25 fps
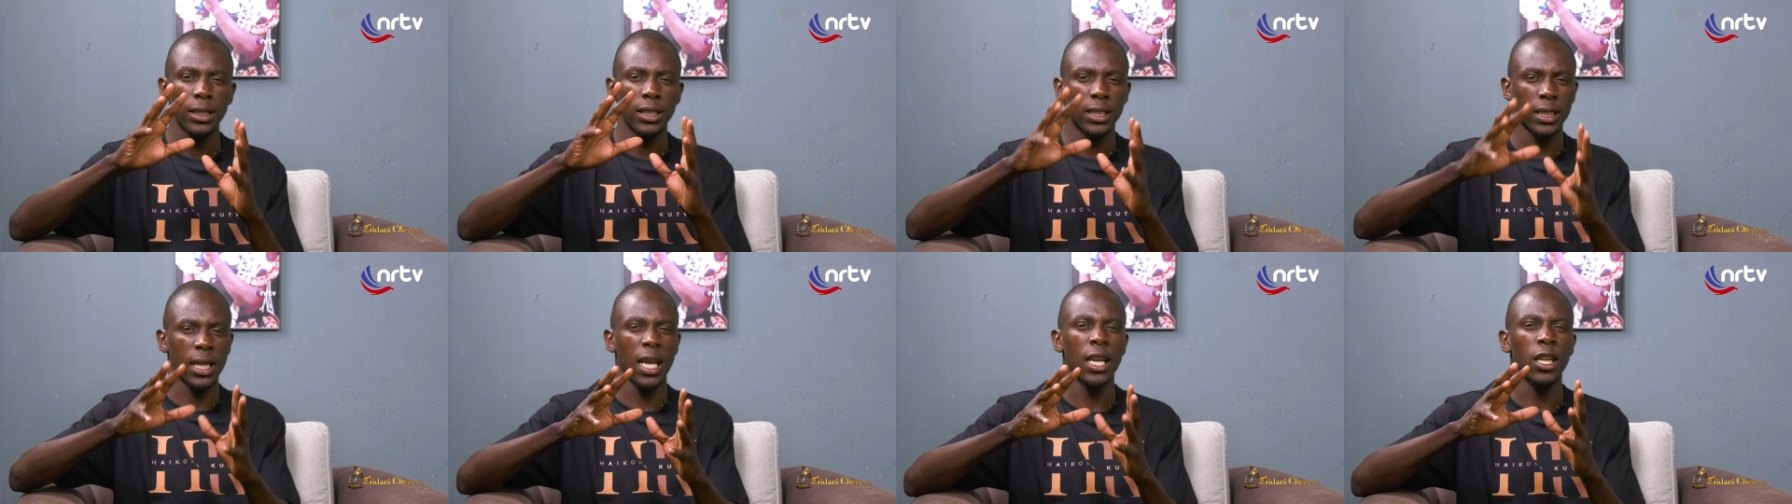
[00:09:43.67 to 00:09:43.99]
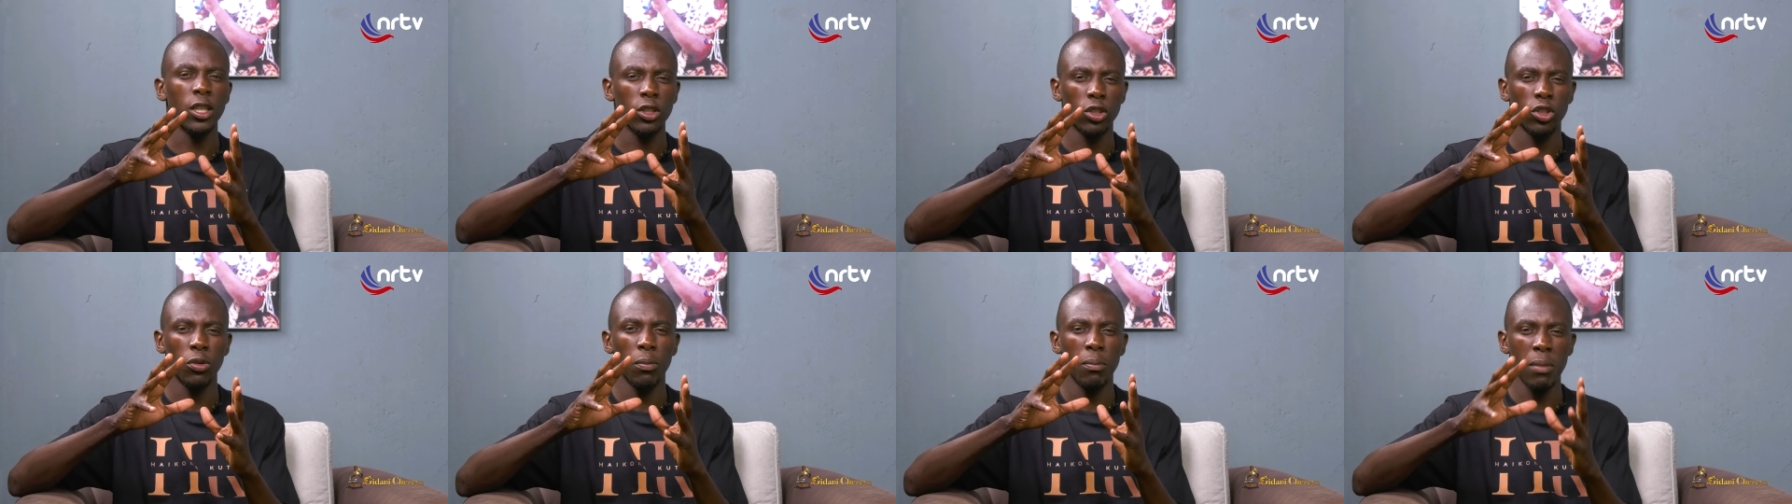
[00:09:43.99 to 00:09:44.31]

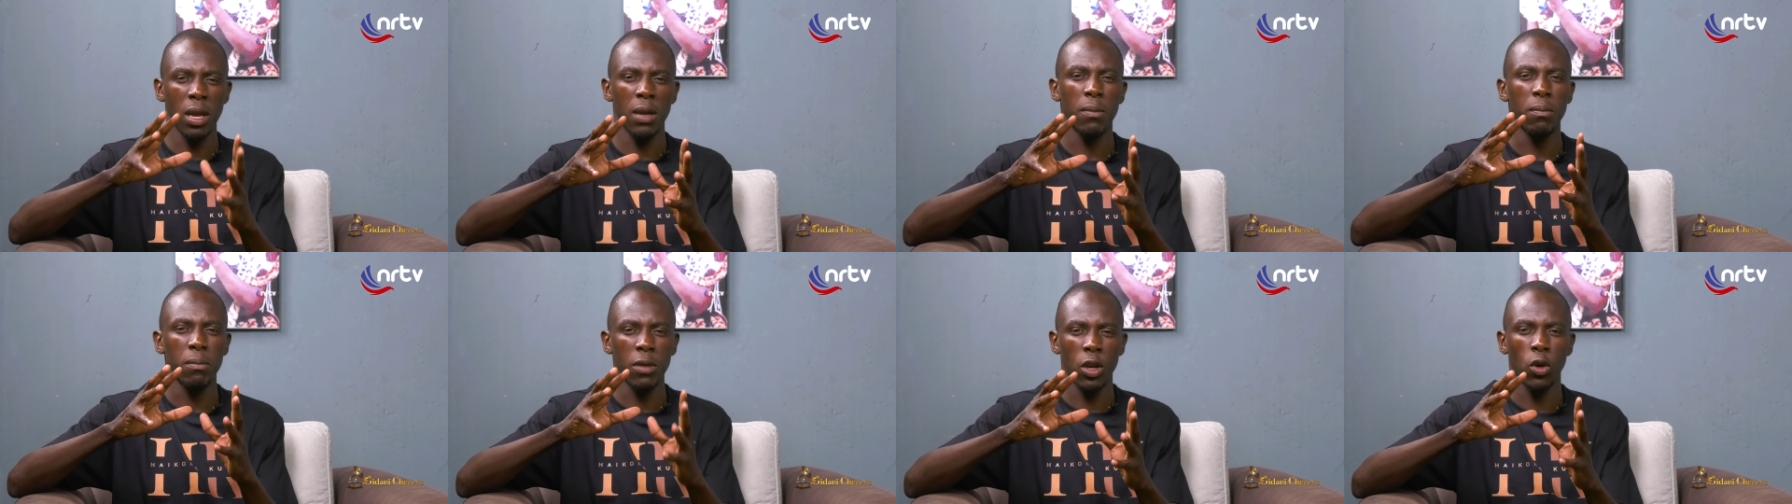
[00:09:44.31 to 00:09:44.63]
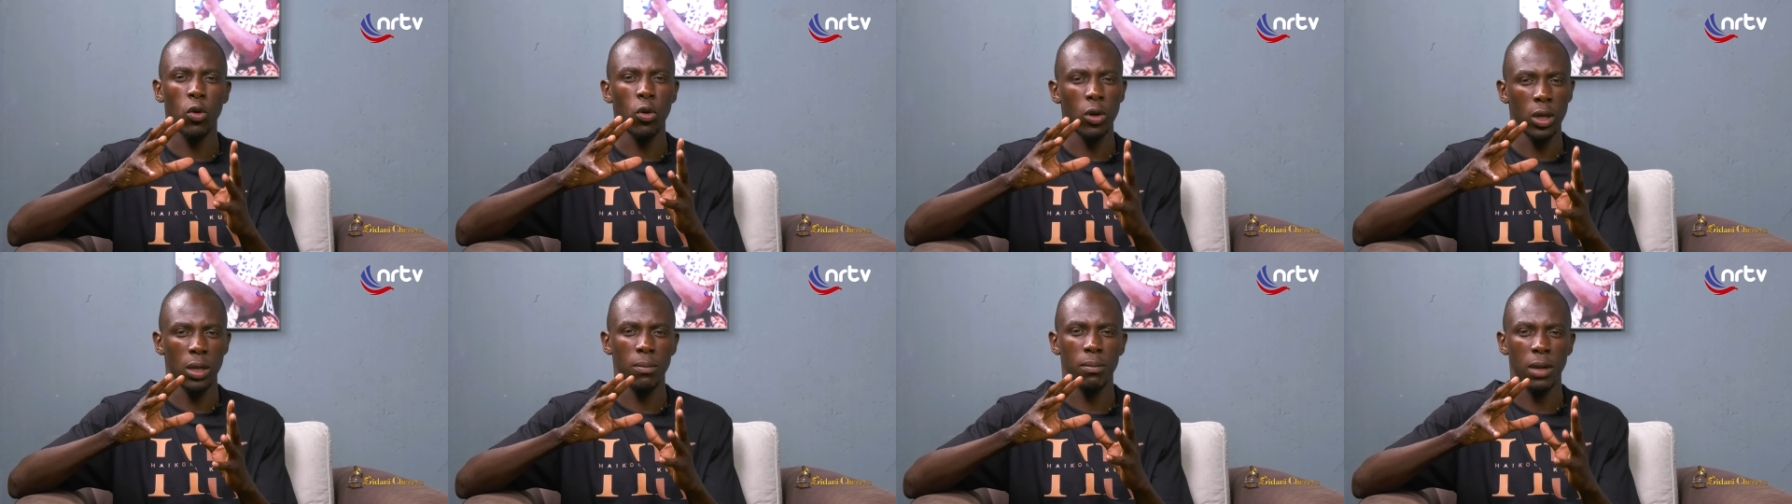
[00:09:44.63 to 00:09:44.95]
trying to make me
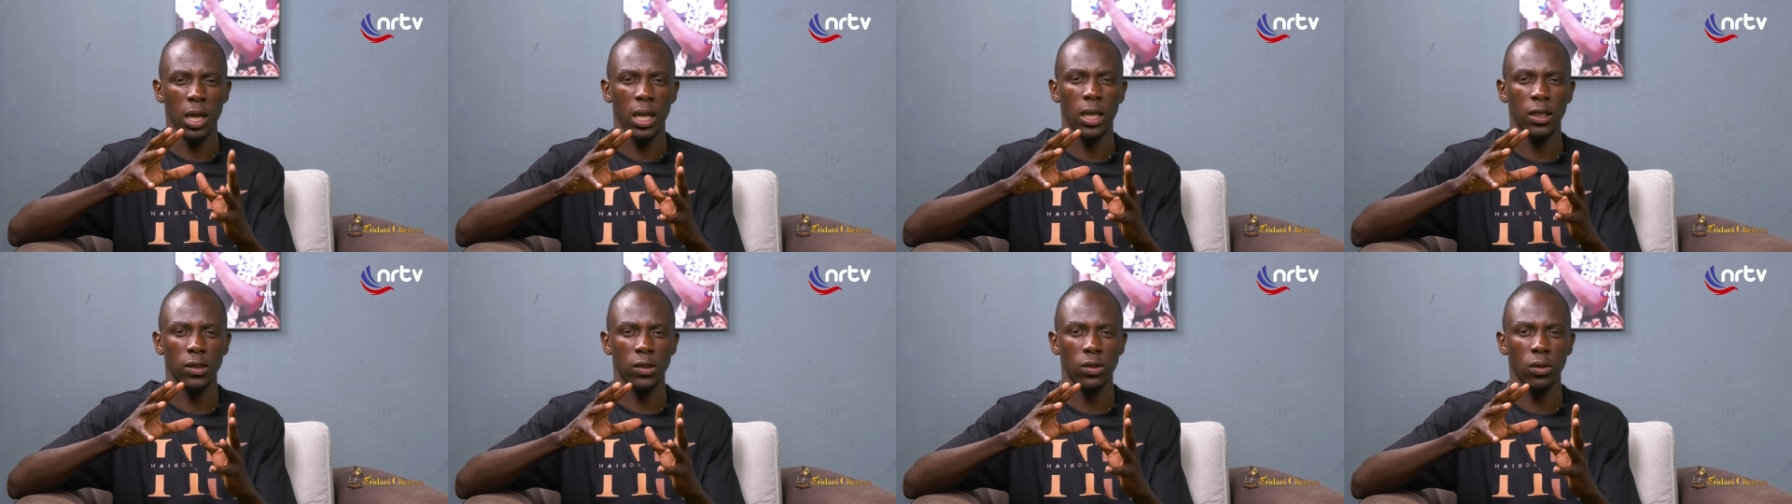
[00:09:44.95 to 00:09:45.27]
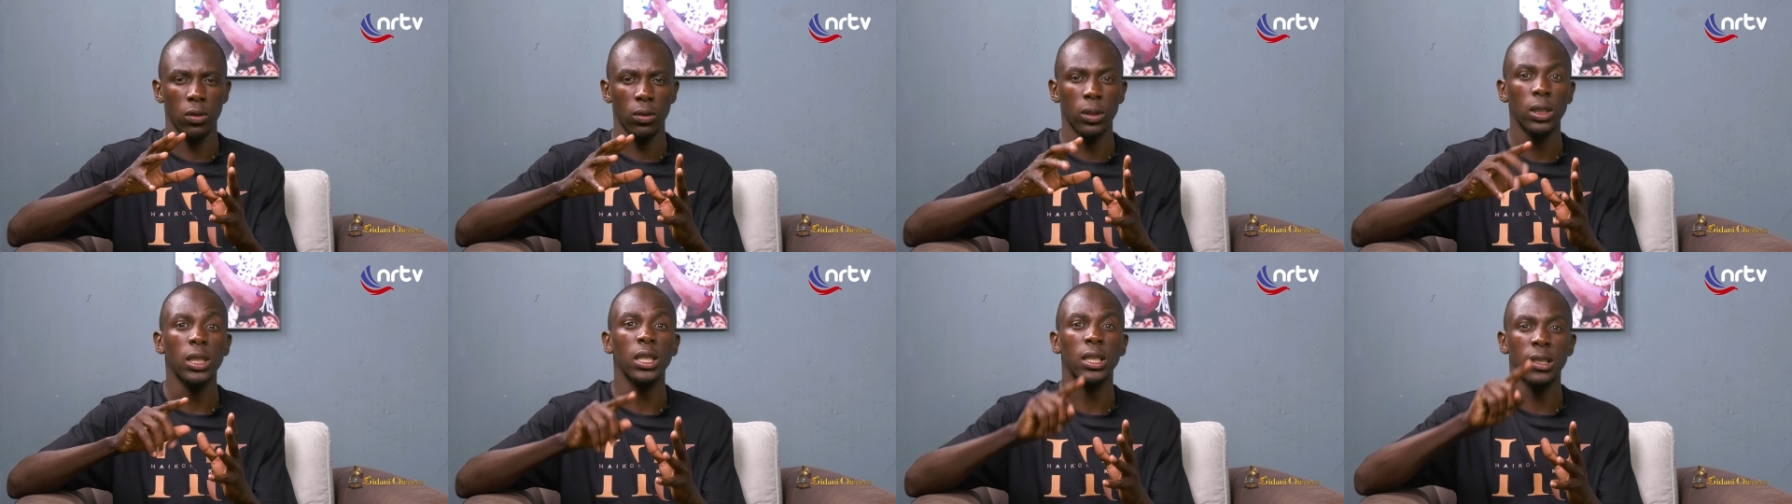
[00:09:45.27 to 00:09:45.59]
call him
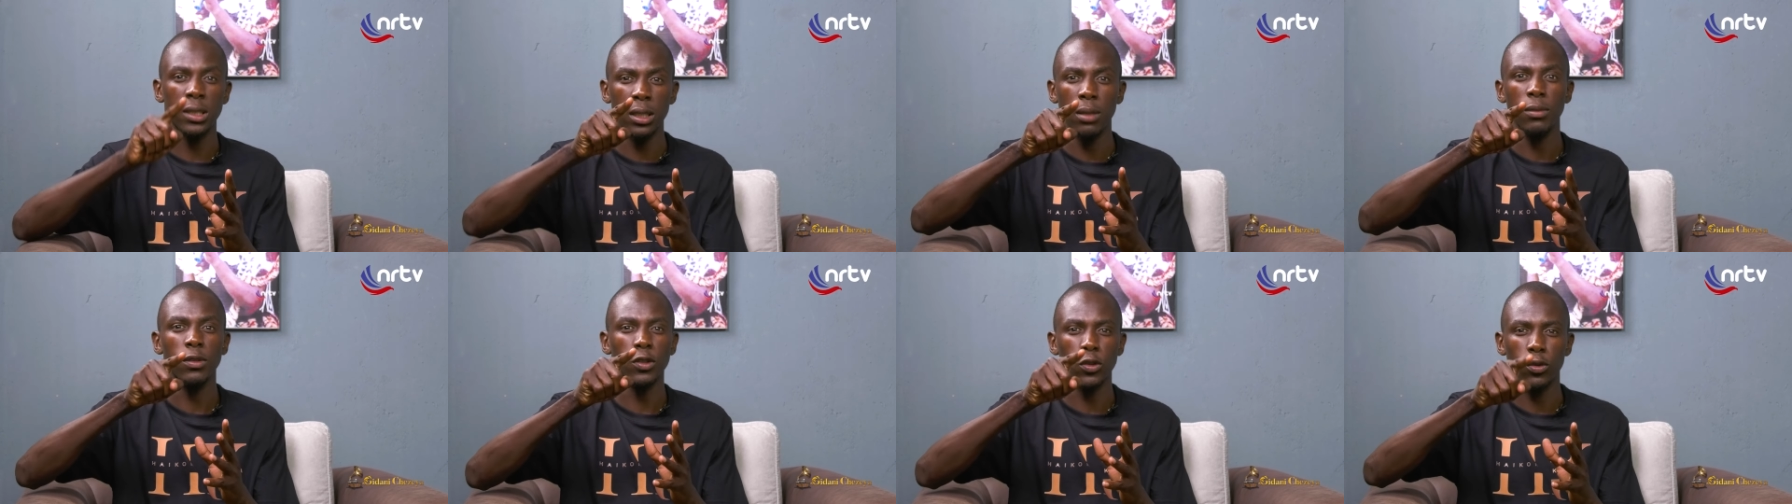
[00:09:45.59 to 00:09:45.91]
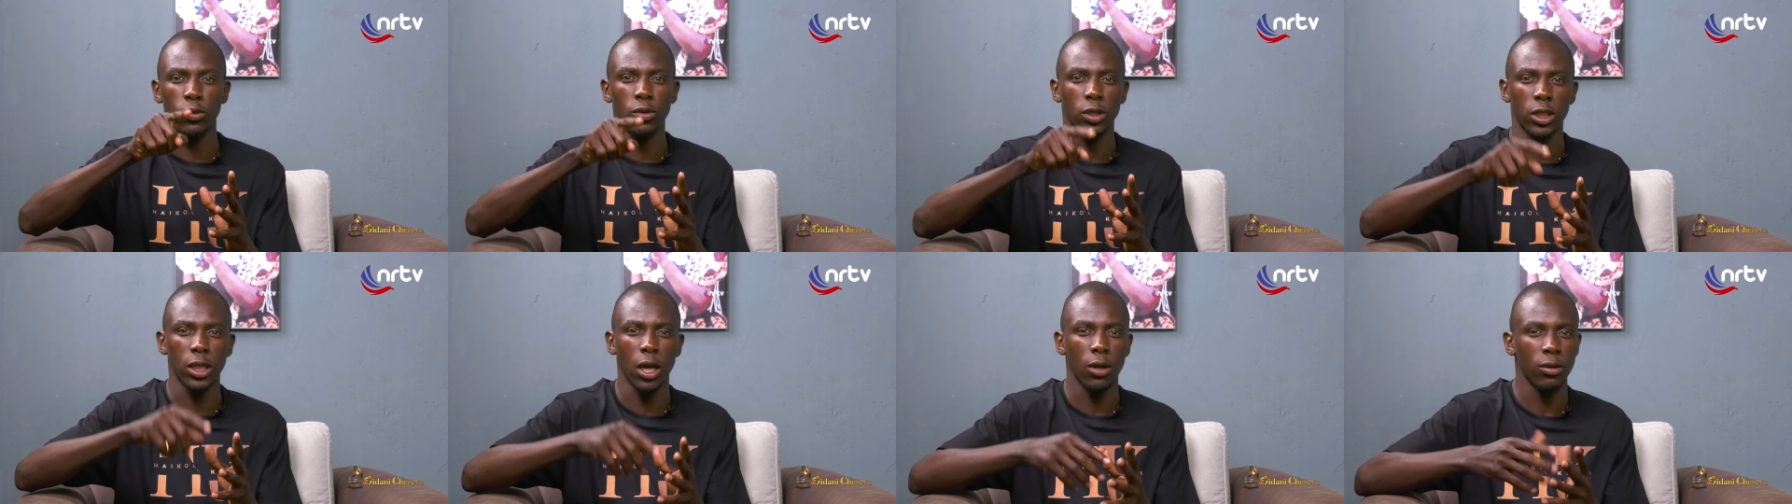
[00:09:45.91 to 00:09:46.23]
Alexio. His name is
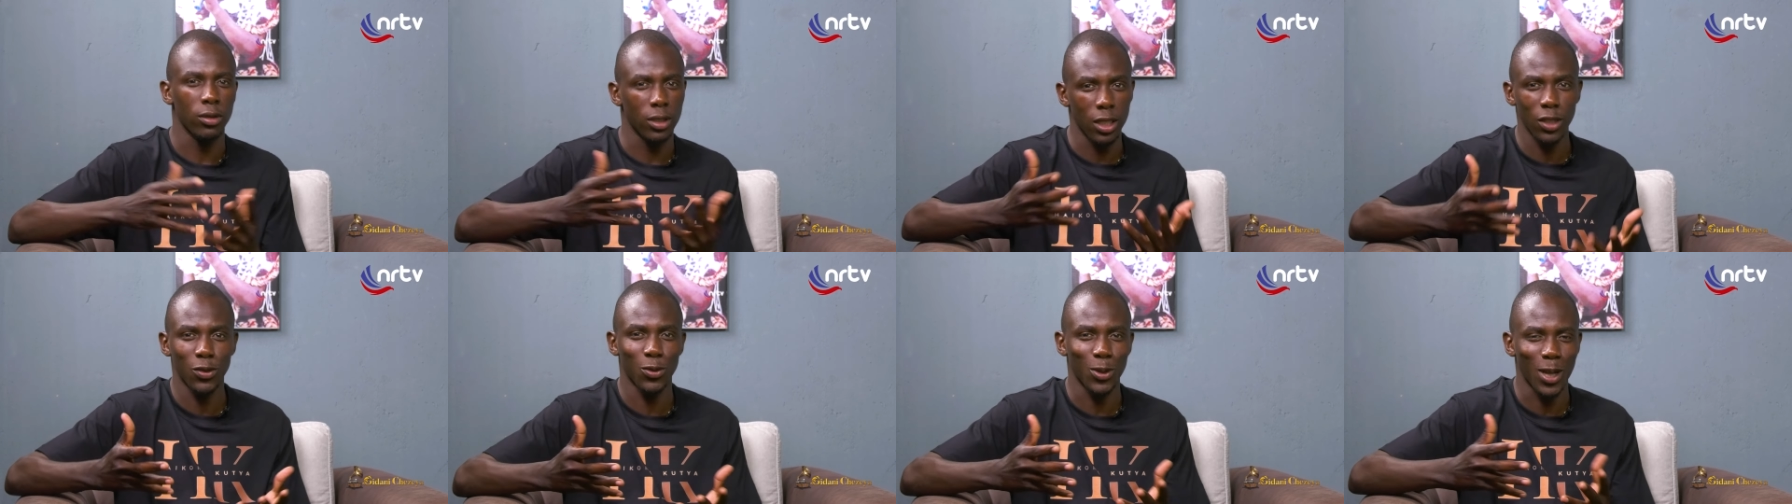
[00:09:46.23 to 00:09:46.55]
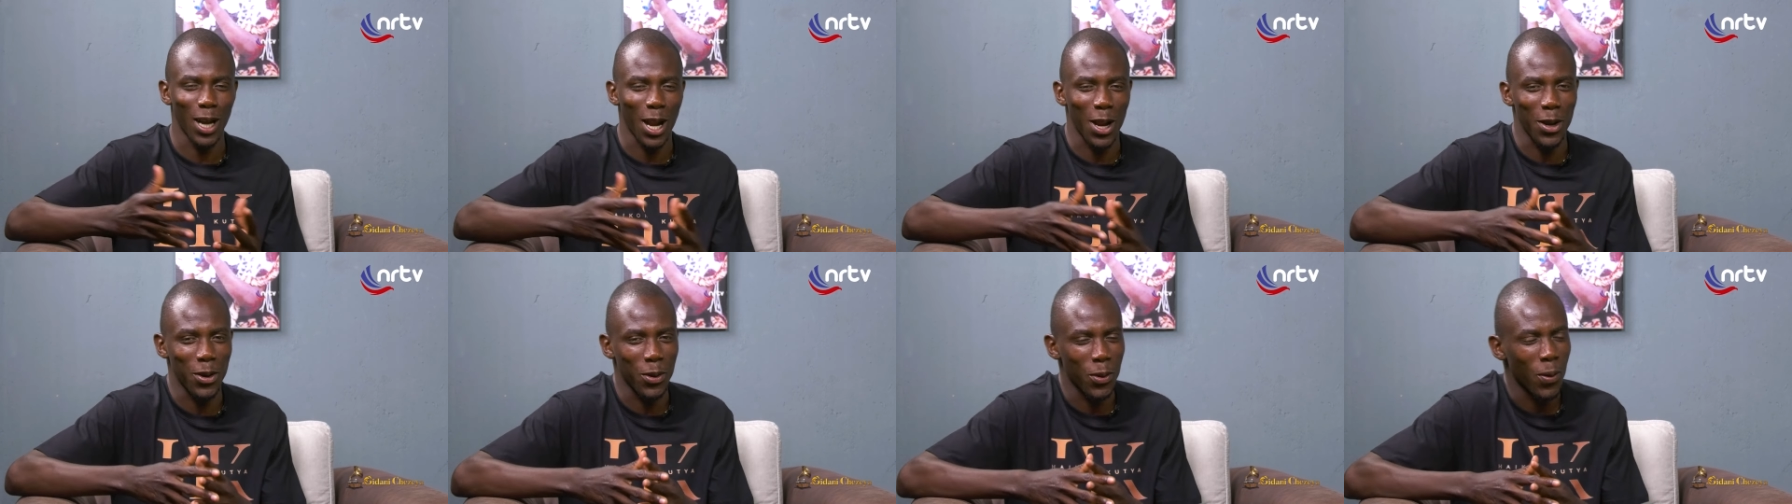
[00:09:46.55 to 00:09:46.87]
Good Child. That's
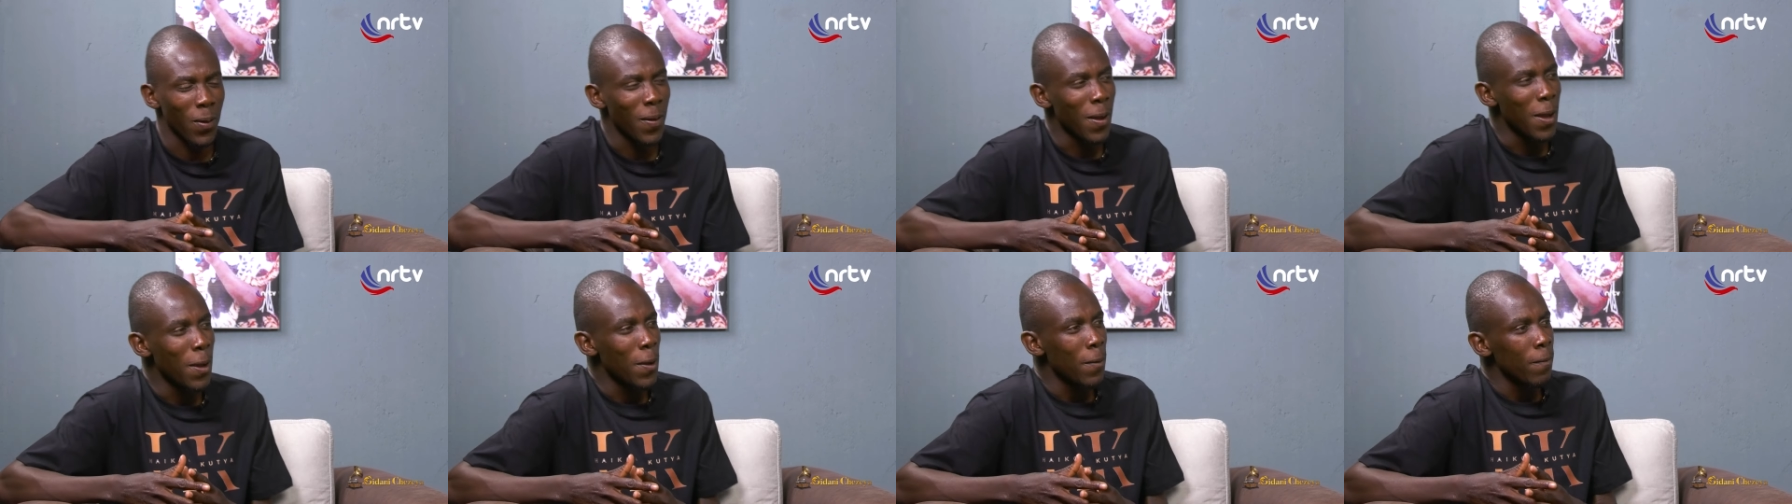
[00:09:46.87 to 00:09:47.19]
what I know.